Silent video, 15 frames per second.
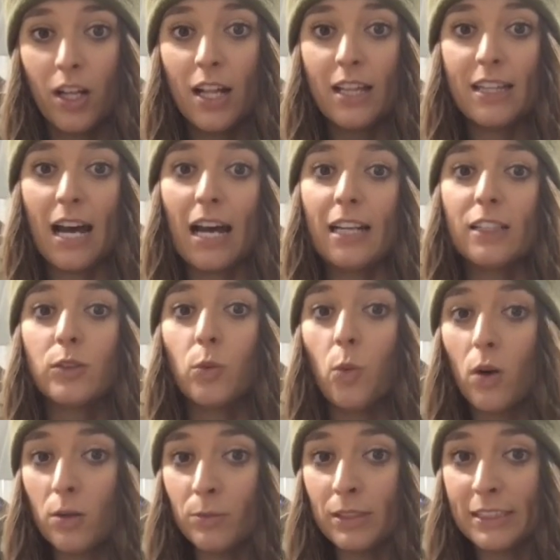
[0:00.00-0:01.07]
That is
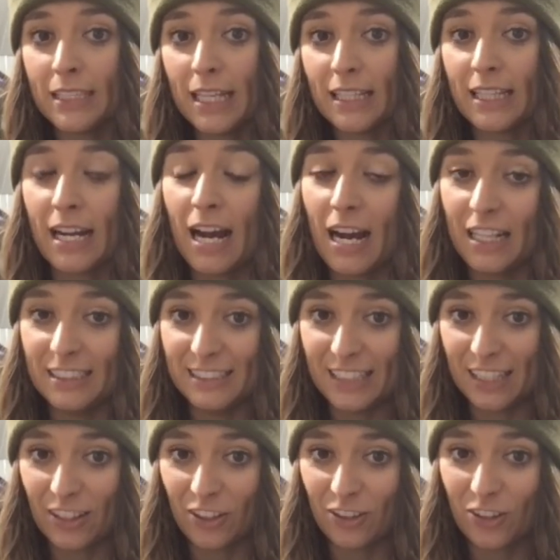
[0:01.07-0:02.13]
one mistake that I
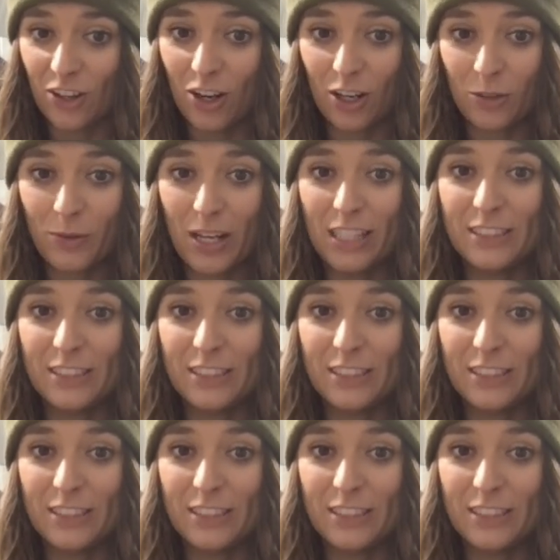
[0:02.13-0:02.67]
did learn the hard way,